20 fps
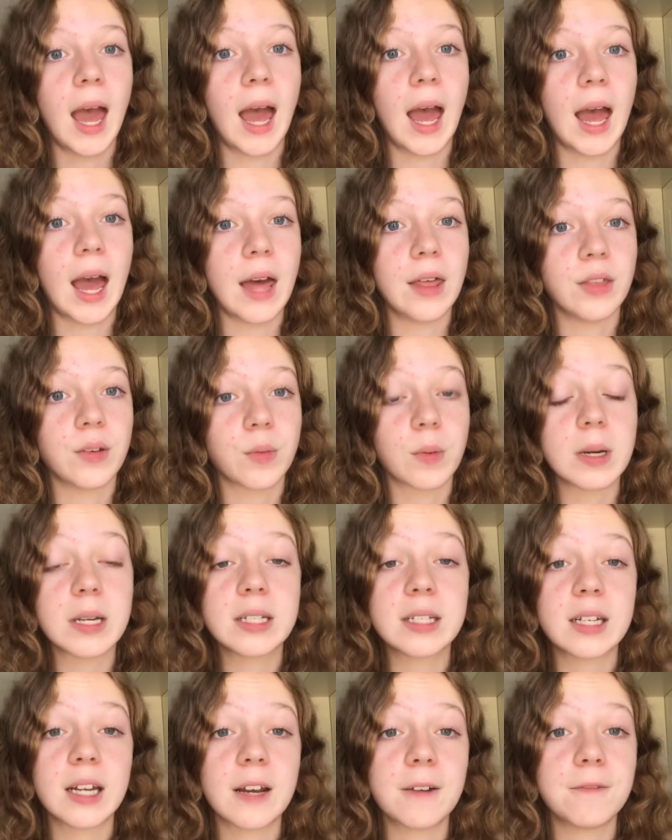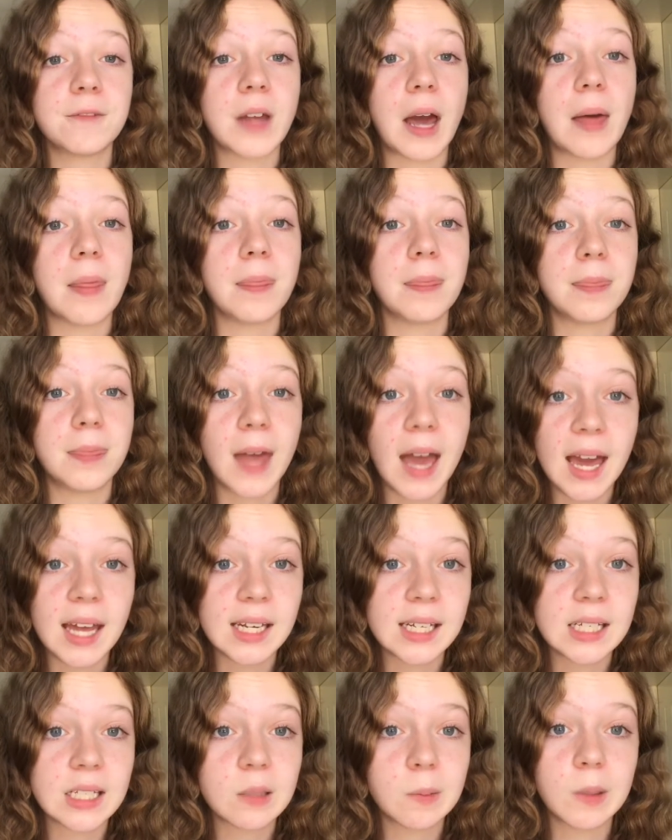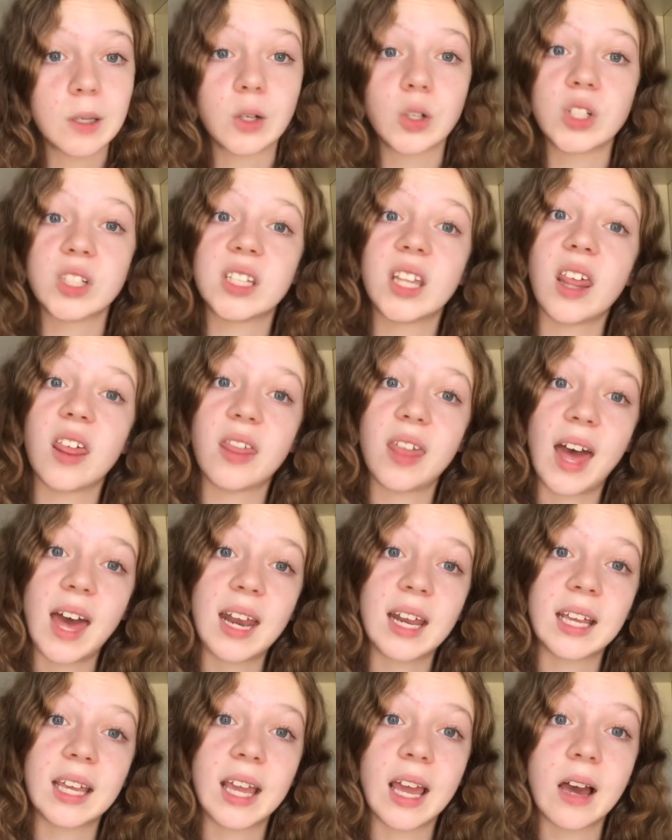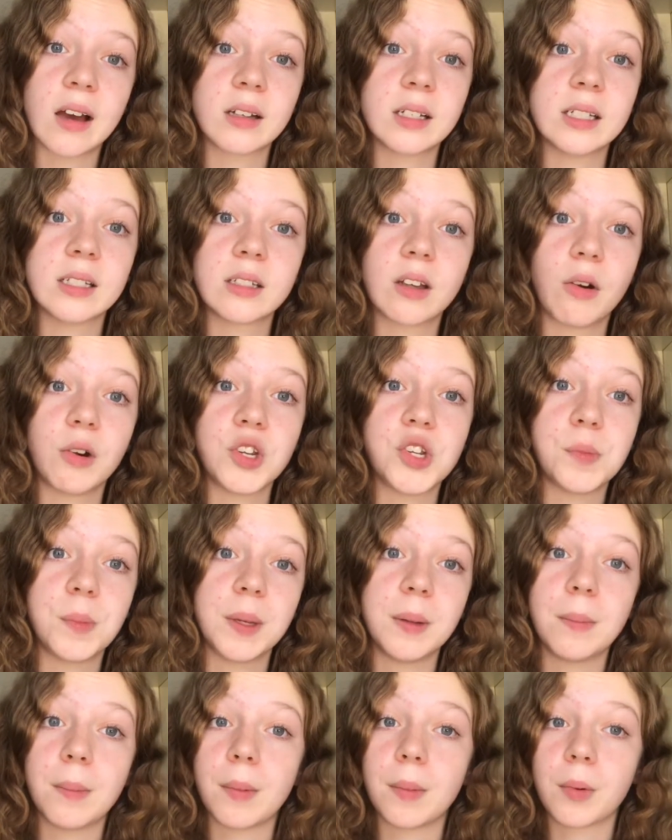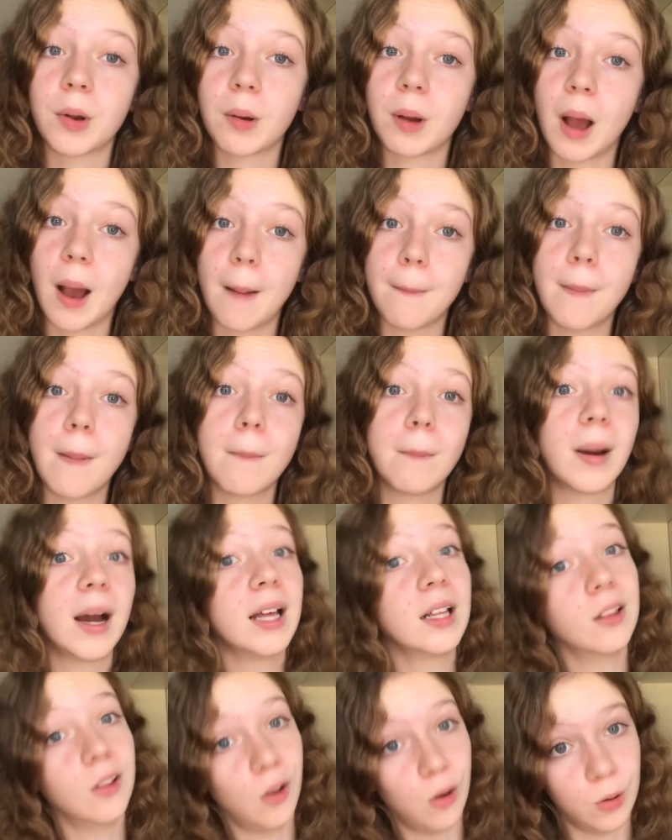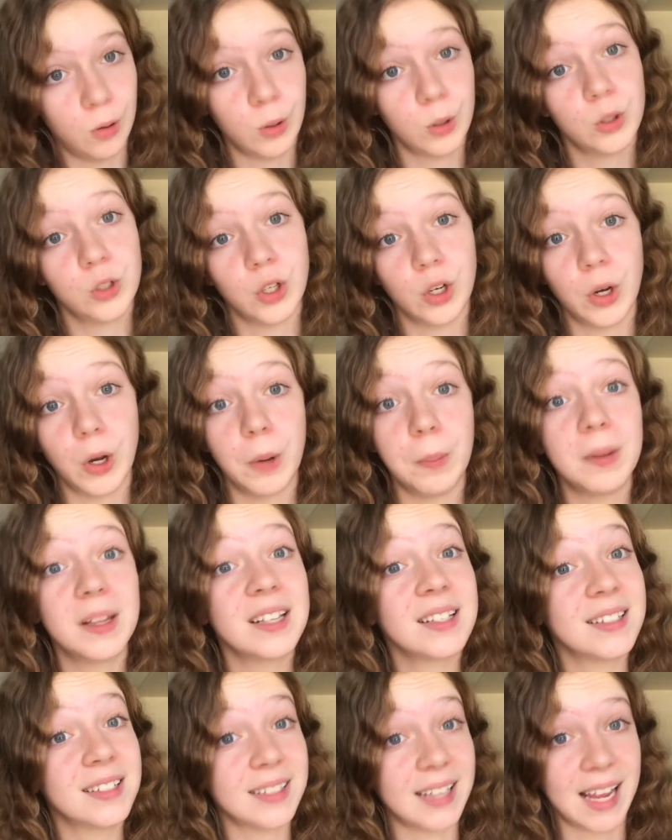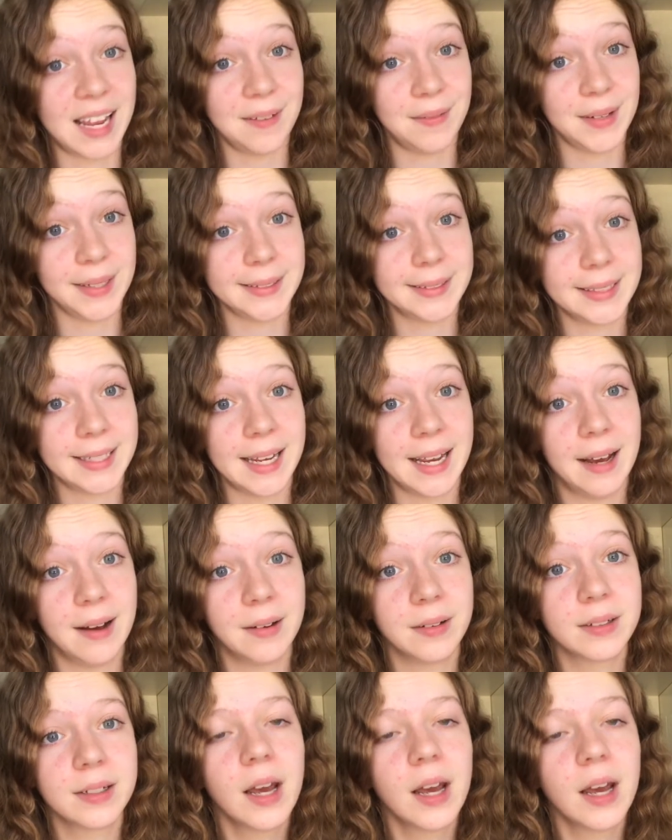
And the reason I've done that is because that account is going to become my long-term savings account.